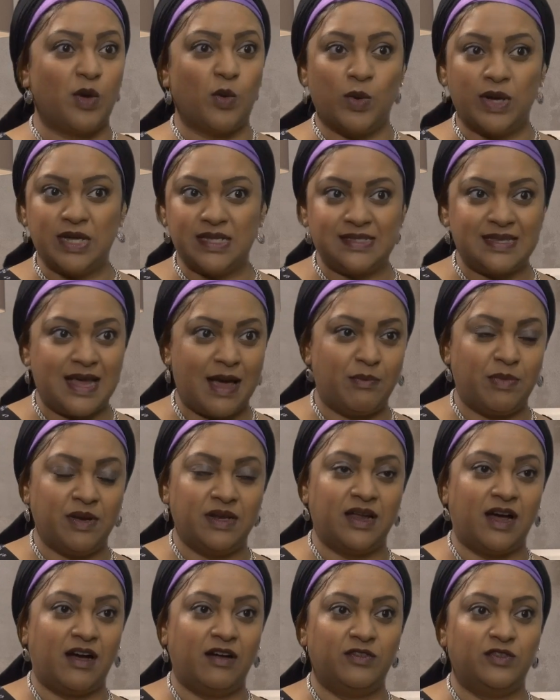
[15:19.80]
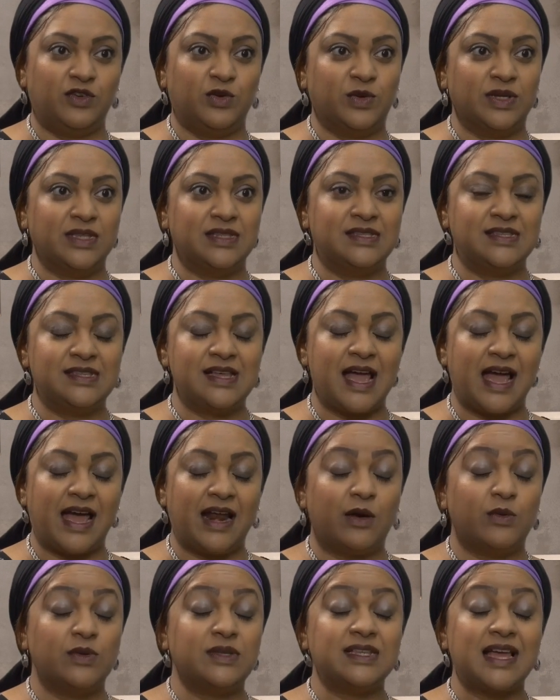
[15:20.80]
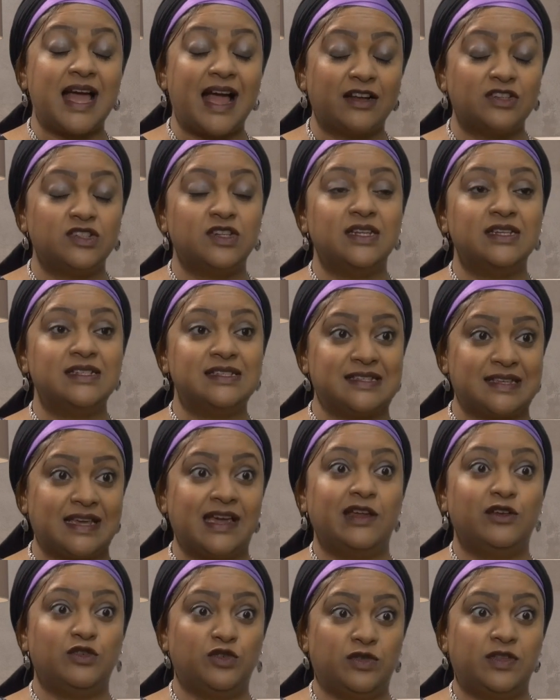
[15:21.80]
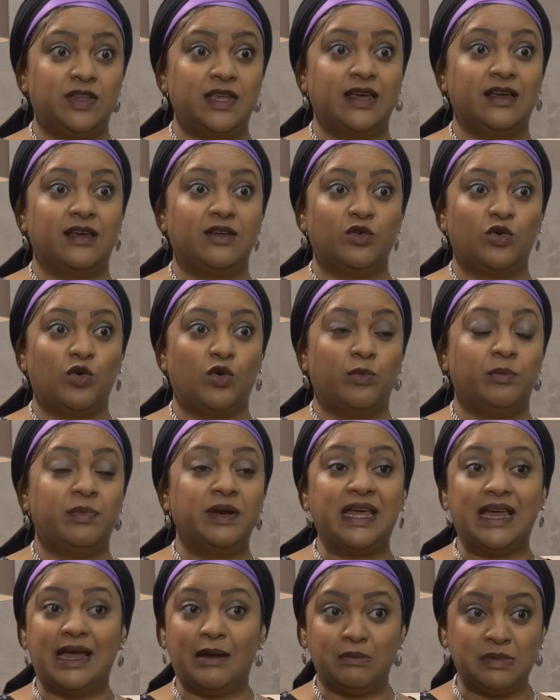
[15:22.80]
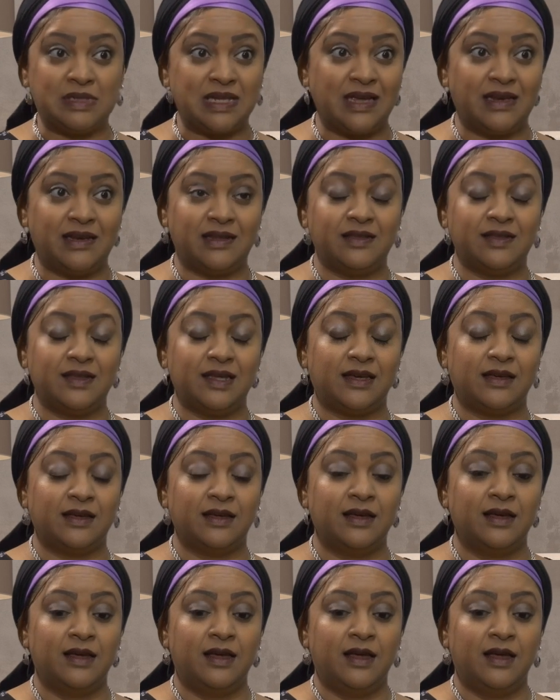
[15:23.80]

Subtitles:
worse happened afterwards, and I was actually scared to think or preempt anything.